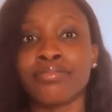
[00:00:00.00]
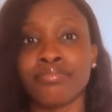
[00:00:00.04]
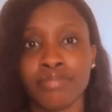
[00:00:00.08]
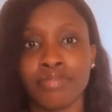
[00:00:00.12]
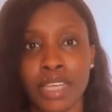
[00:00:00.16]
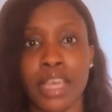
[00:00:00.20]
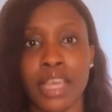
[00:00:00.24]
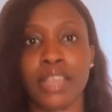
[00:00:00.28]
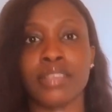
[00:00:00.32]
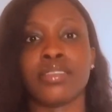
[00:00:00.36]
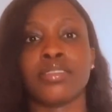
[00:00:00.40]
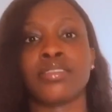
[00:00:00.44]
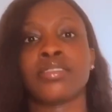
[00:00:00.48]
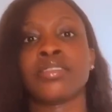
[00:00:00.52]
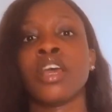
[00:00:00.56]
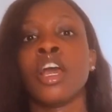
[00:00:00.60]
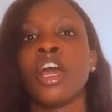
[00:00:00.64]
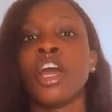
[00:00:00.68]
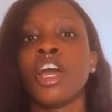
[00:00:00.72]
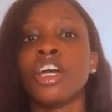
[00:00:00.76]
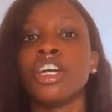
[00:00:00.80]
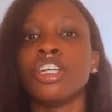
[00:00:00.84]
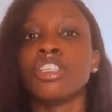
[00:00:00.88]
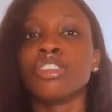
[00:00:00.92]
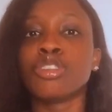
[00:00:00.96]
Yes,
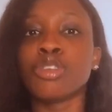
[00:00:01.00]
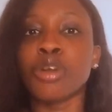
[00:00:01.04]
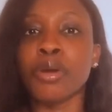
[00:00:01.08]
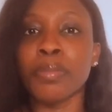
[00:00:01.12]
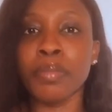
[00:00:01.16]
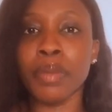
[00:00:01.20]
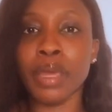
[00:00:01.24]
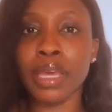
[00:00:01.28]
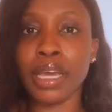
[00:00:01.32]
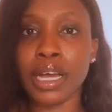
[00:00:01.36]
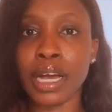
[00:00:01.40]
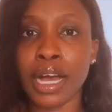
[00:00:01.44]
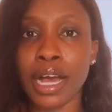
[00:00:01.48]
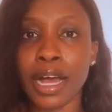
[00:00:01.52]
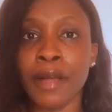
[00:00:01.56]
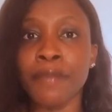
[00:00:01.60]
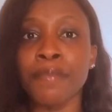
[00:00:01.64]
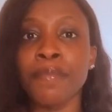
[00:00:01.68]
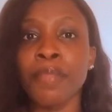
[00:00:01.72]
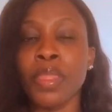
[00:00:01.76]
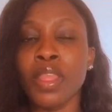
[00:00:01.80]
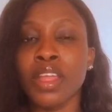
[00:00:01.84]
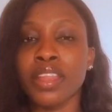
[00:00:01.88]
Intro Maker.